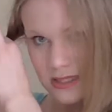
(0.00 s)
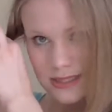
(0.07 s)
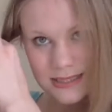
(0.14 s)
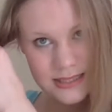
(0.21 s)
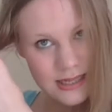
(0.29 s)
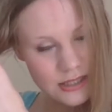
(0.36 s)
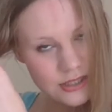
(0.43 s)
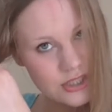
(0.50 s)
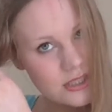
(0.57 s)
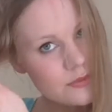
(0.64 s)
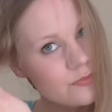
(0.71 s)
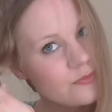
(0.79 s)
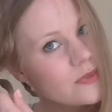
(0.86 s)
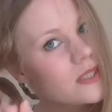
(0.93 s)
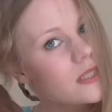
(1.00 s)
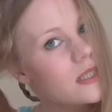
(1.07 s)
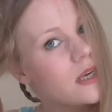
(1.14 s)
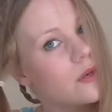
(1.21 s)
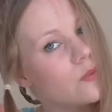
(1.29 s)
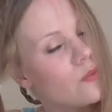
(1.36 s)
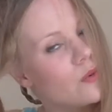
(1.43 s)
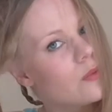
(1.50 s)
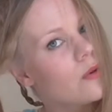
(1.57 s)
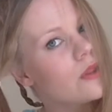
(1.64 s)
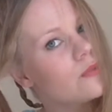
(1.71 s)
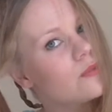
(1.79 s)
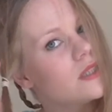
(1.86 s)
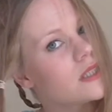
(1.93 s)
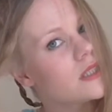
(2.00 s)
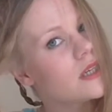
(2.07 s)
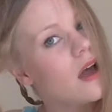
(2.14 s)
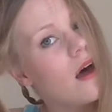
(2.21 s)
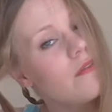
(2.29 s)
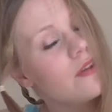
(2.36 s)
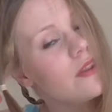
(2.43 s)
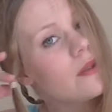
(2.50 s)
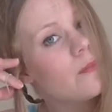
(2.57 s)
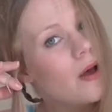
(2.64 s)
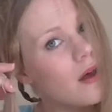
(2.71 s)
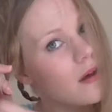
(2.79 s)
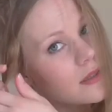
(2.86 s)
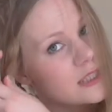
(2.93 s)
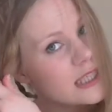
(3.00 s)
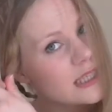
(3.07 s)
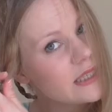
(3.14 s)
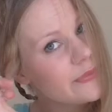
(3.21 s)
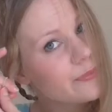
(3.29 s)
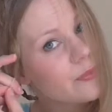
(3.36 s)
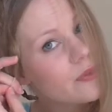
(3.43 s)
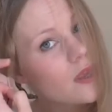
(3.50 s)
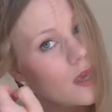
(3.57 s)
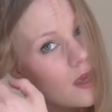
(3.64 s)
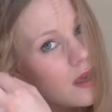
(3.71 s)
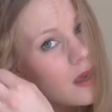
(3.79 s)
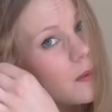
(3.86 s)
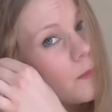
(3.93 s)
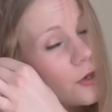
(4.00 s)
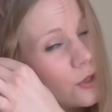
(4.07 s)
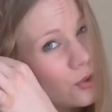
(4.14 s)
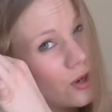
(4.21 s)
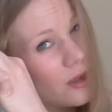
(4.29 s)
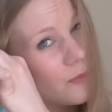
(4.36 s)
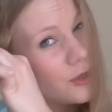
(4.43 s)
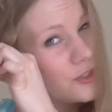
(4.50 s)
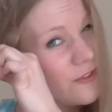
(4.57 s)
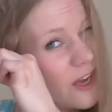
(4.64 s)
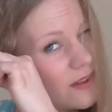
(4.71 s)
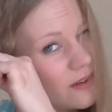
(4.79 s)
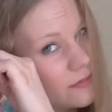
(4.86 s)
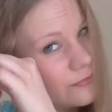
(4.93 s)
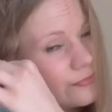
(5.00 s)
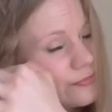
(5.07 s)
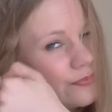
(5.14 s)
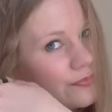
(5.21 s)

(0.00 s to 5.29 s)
with this section. So we want them to cover the parting but not go much further.